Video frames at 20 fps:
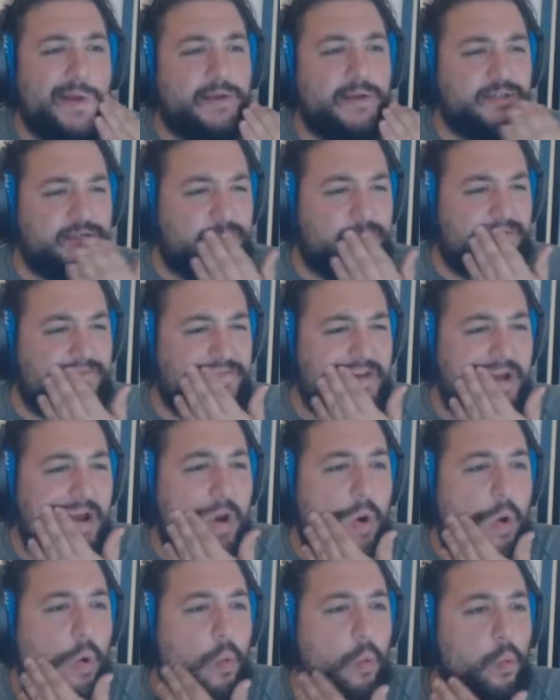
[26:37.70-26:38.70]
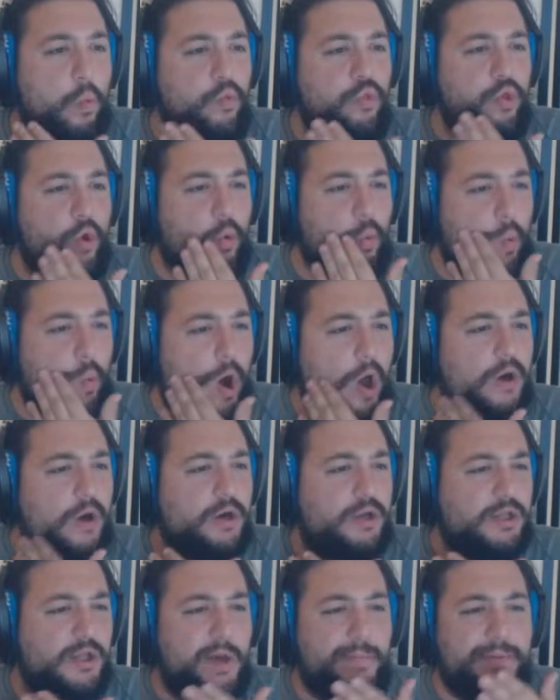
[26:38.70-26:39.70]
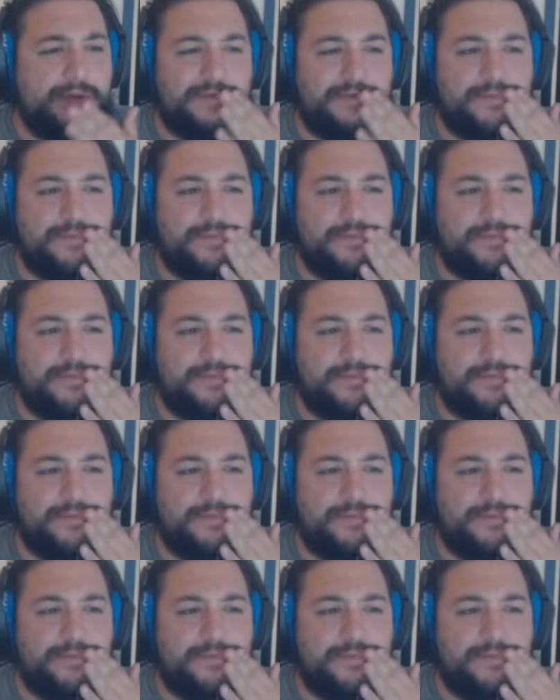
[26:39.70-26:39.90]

To be fair, the Water Club is